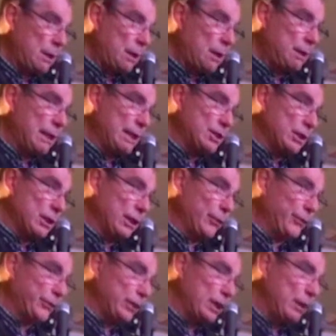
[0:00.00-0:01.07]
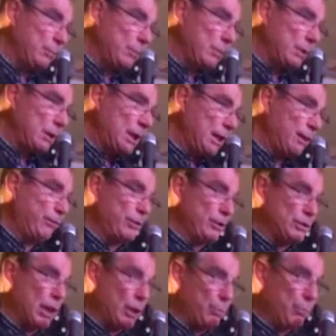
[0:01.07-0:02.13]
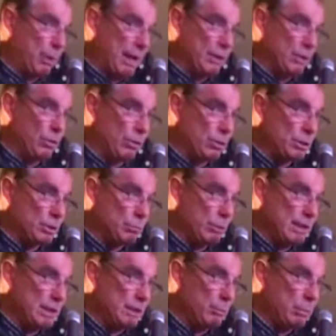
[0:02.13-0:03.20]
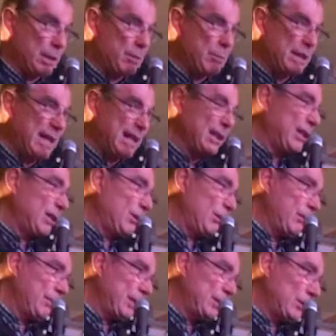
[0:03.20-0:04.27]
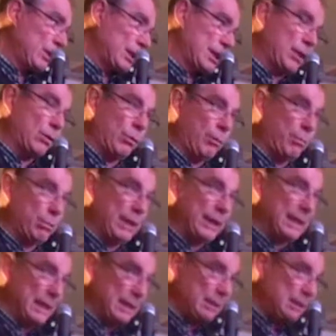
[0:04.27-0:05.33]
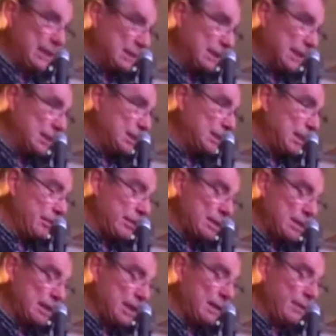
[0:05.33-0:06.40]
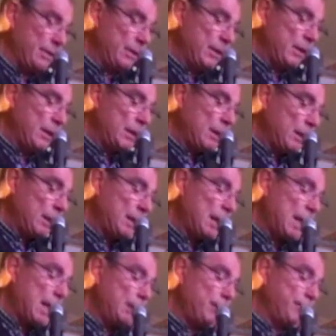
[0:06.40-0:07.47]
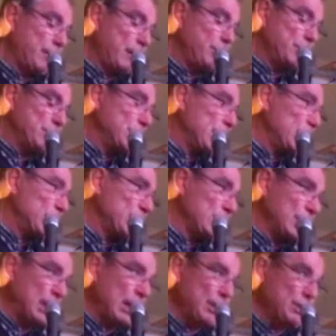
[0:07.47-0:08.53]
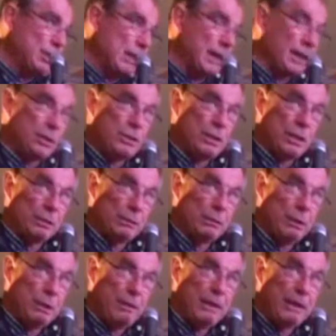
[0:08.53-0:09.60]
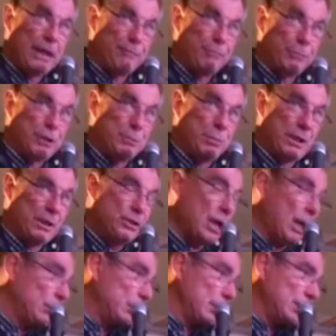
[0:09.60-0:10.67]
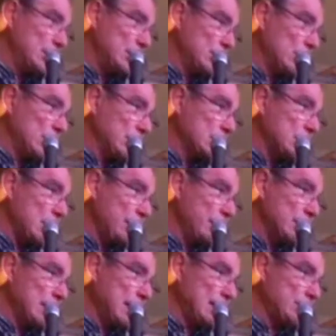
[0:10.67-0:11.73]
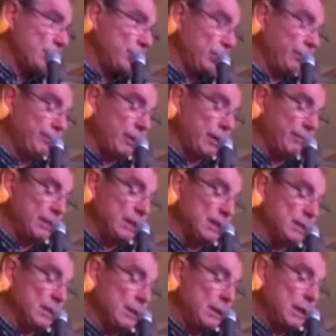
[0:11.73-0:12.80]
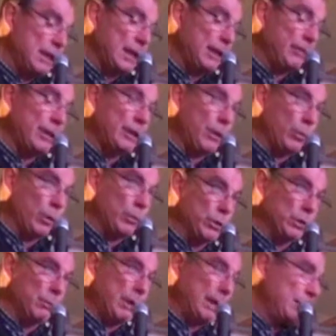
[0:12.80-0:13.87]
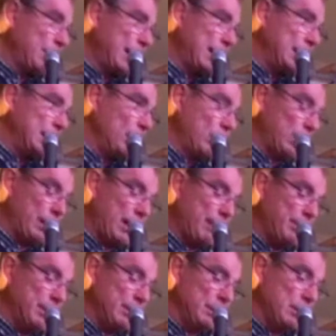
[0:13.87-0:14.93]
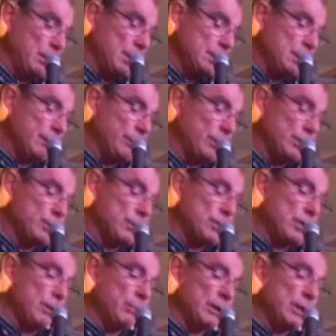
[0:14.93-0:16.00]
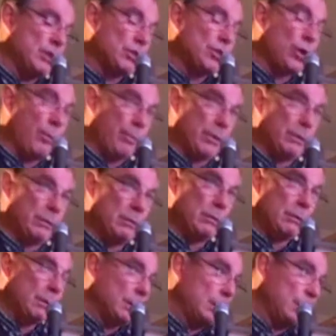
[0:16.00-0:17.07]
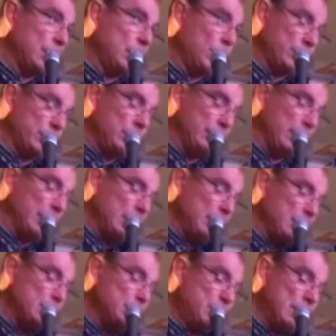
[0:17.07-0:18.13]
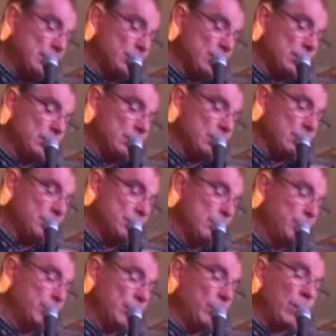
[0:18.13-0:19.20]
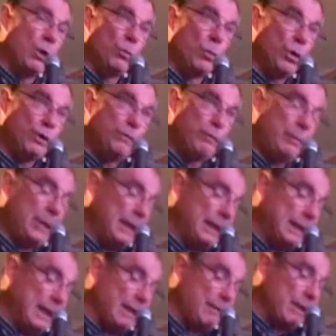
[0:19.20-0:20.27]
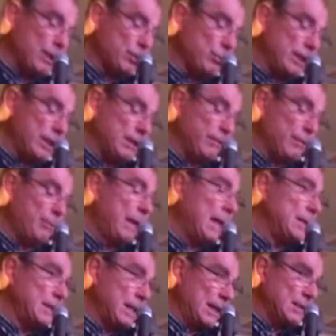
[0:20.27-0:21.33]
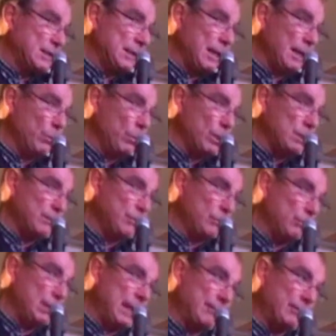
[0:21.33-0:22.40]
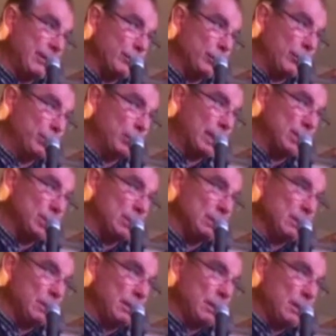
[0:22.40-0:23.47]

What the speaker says: a national health scheme if you don't pay the doctors reasonably. I mean, hello, they're not going to cooperate. Let's get serious here. 85% was a negotiated deal. The government's been totally dishonest over the last 35 years, and if they don't put the money back in, it won't happen. So they've got to simply stop what they're doing. The specialists simply won't work for Medicare. They treat it for bad debts. In other words, if you really have to have an operation,